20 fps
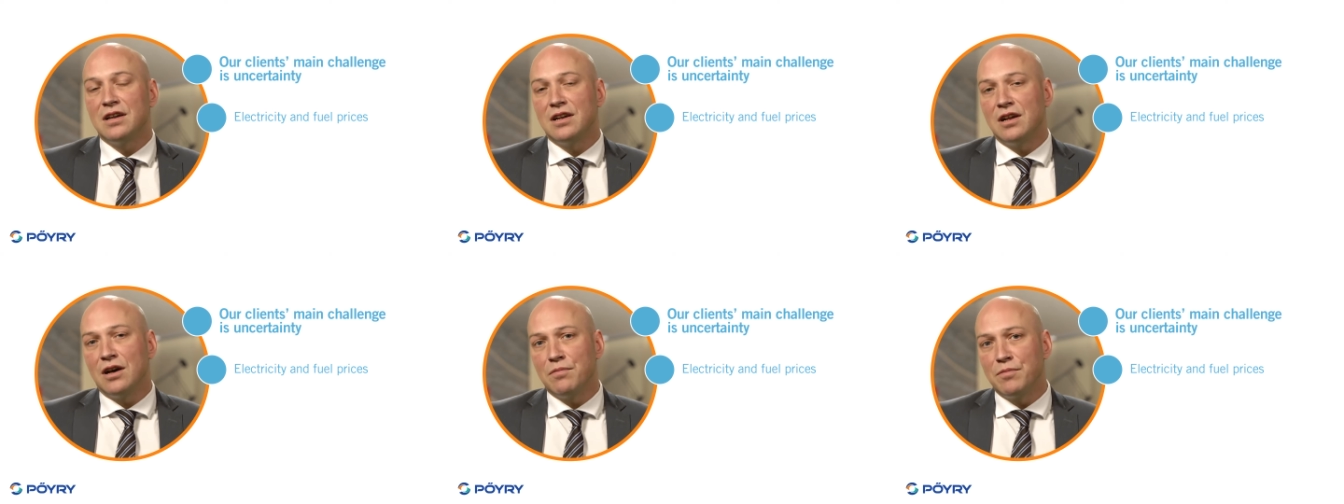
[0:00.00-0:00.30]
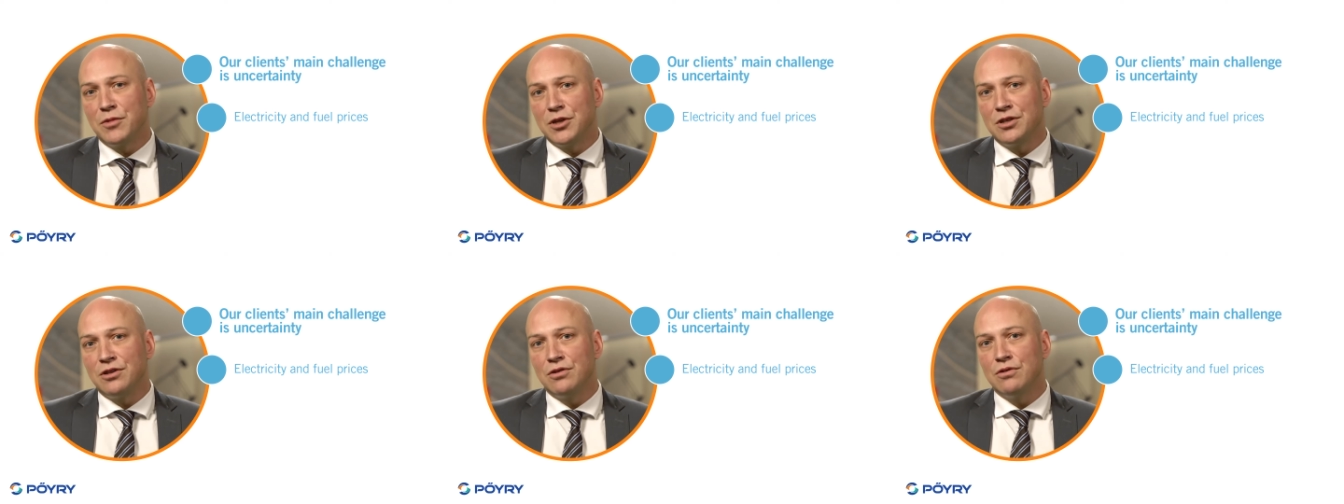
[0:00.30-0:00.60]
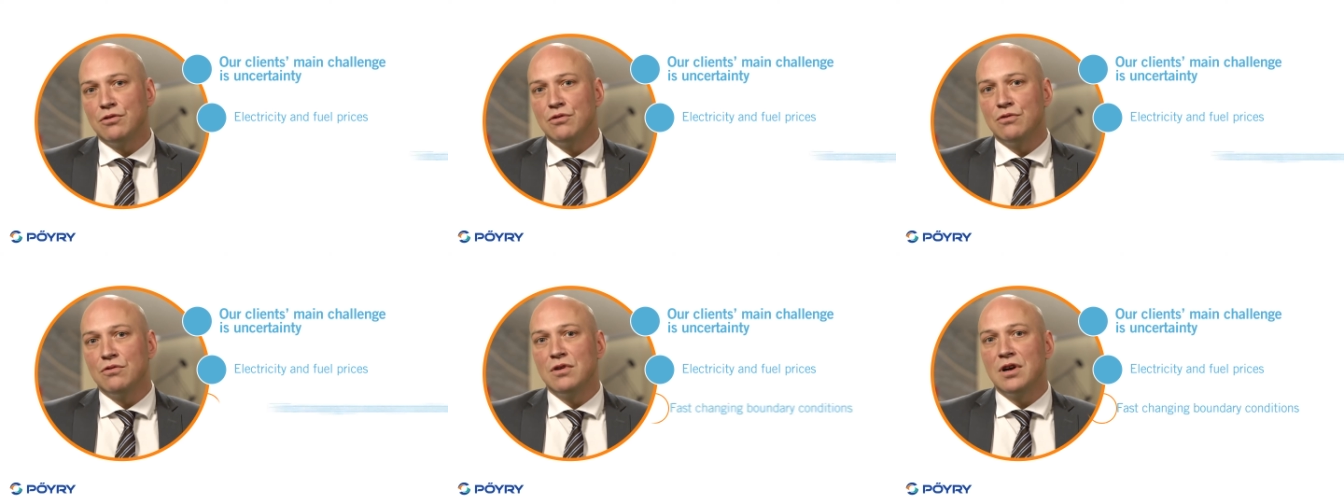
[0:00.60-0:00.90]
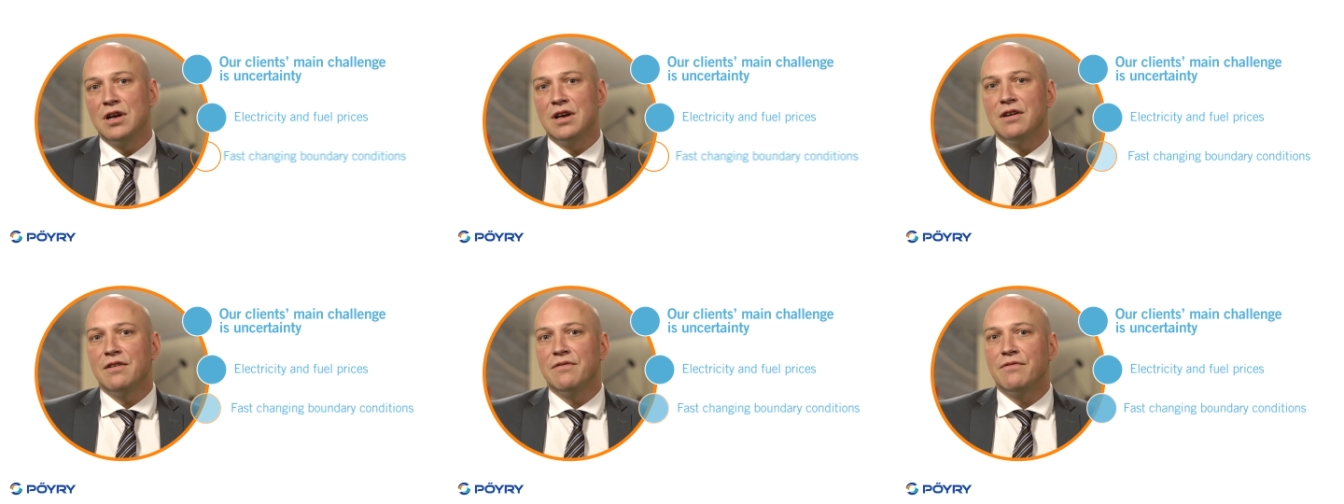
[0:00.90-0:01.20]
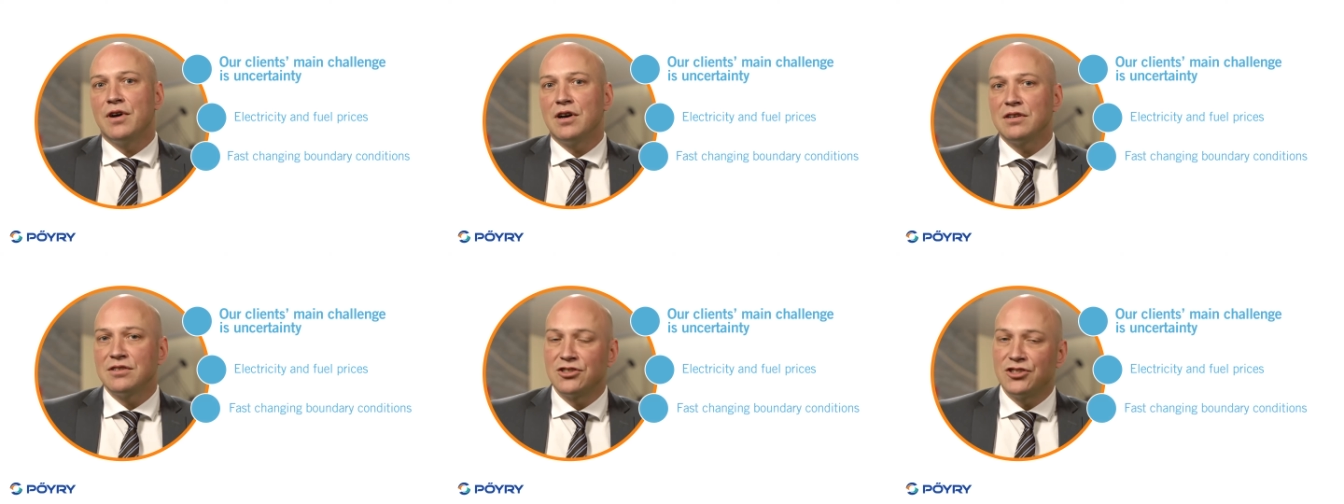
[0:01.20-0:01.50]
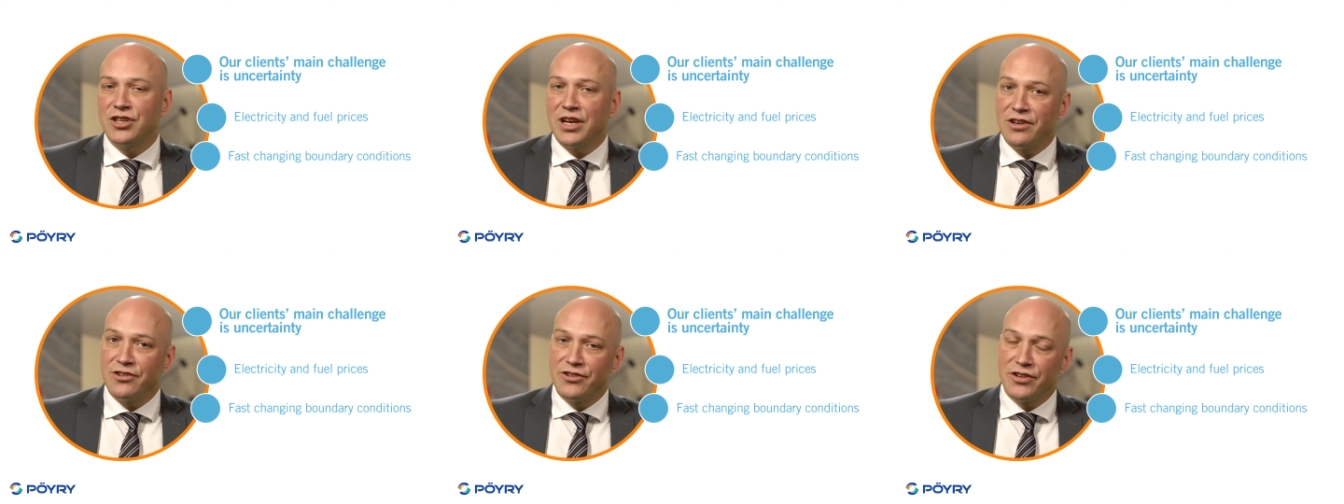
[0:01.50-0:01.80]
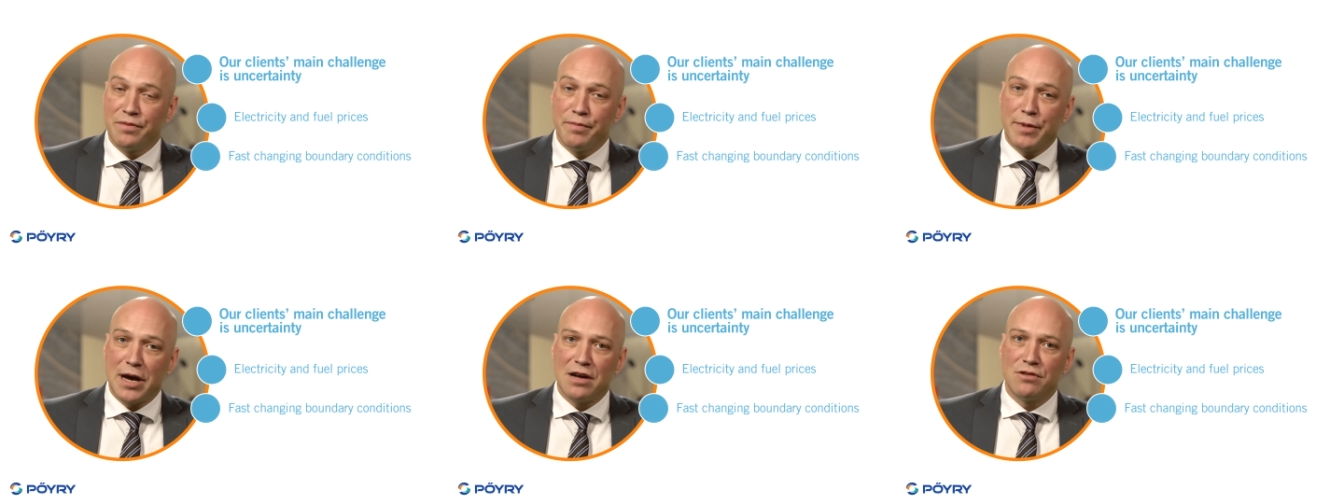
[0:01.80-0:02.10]
Number two, fast
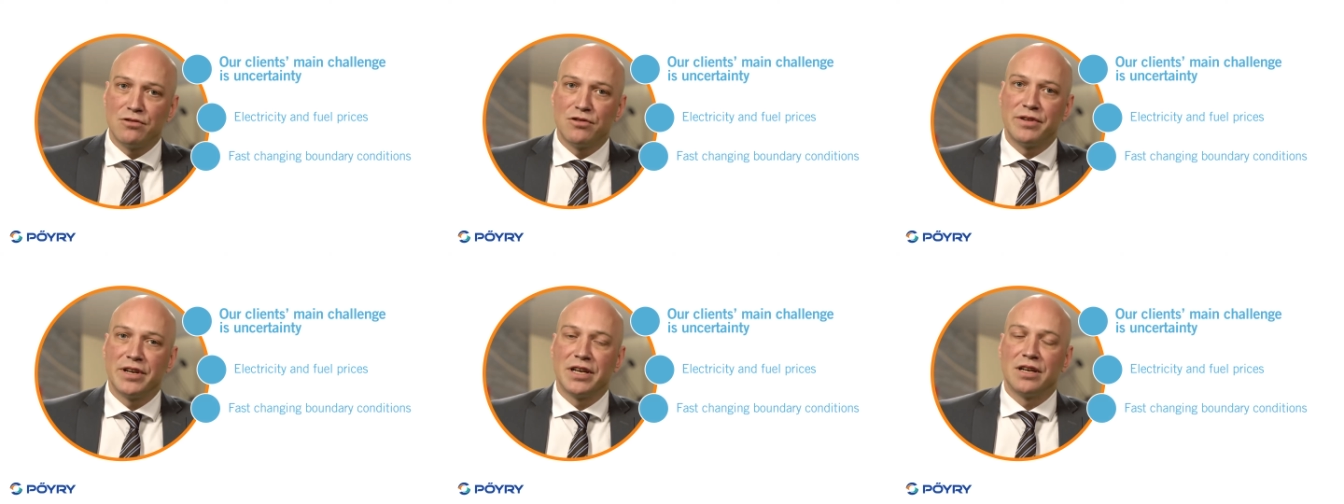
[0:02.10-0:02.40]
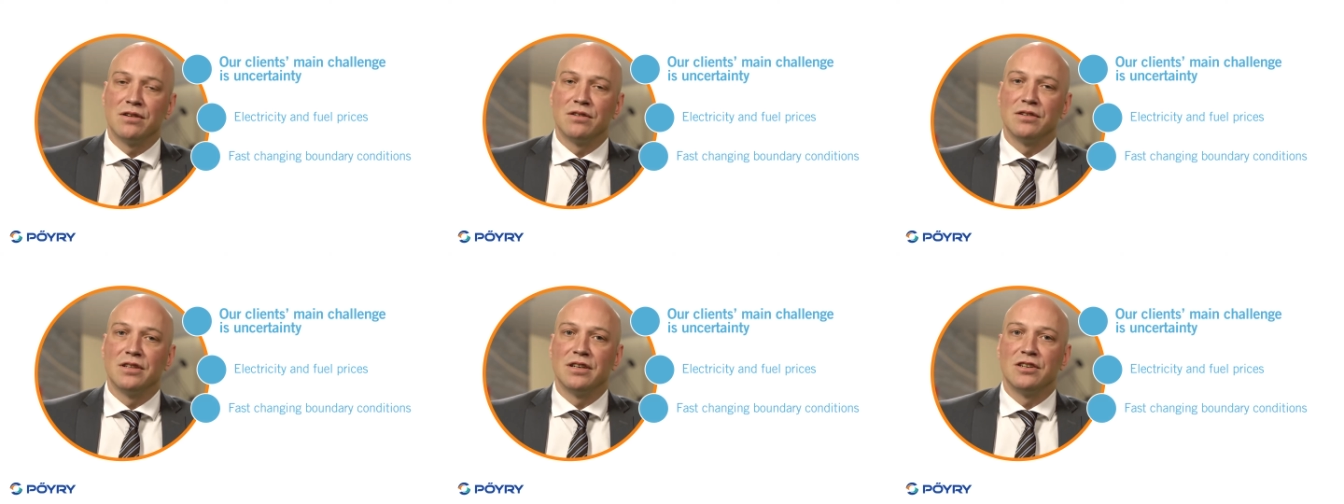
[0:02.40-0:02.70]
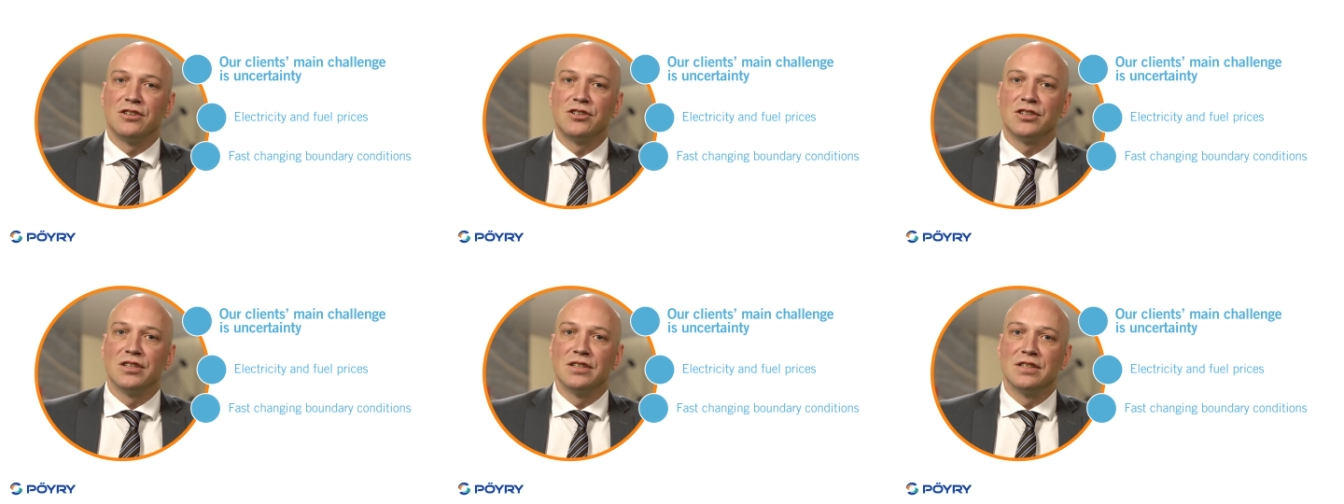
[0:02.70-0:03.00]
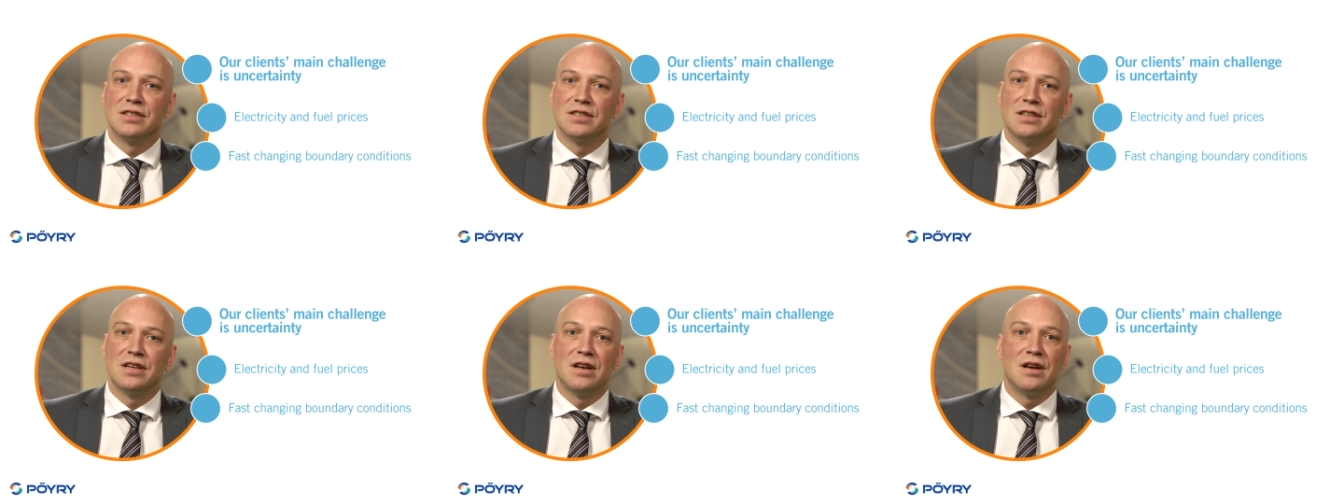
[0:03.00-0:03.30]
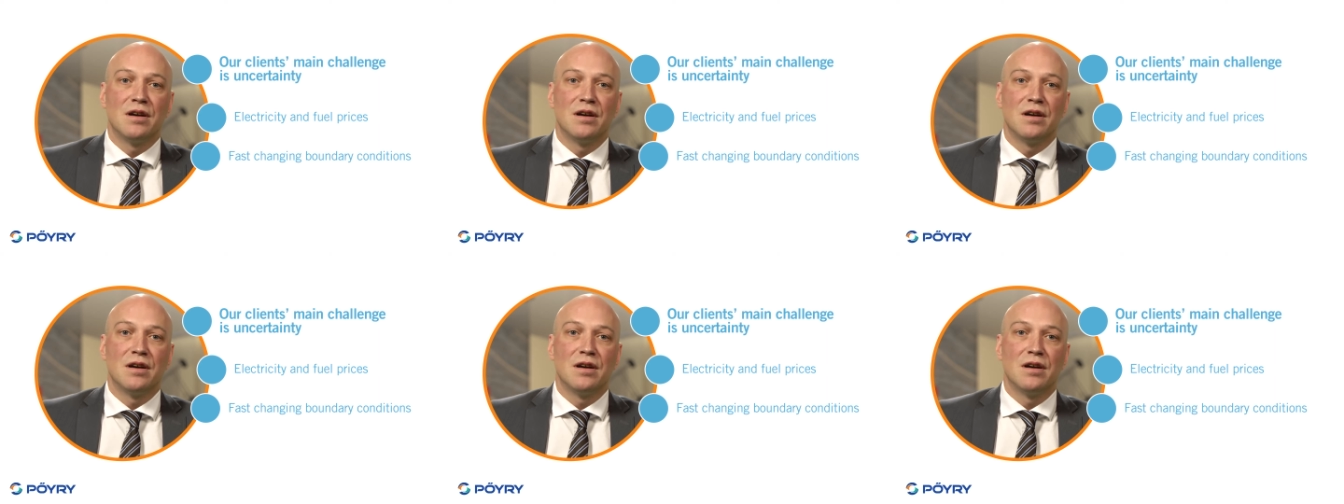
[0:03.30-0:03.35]
changing boundary conditions,